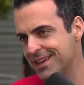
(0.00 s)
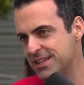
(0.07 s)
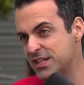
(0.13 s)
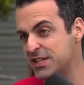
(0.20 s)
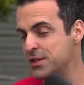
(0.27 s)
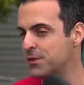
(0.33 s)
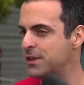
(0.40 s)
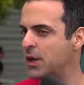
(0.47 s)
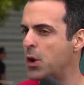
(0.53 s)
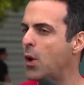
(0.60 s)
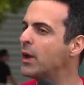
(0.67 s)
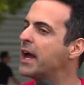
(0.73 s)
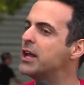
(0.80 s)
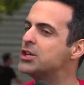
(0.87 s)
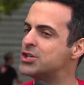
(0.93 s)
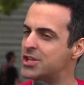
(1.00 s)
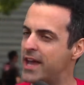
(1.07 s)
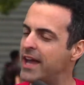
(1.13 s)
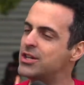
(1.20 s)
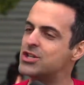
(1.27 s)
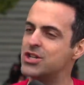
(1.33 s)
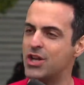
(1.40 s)
This new thing called
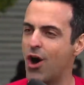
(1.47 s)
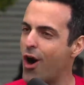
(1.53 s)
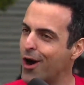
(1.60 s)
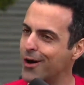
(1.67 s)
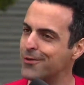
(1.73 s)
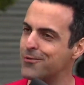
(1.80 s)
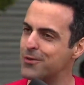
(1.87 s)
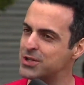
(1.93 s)
H D R,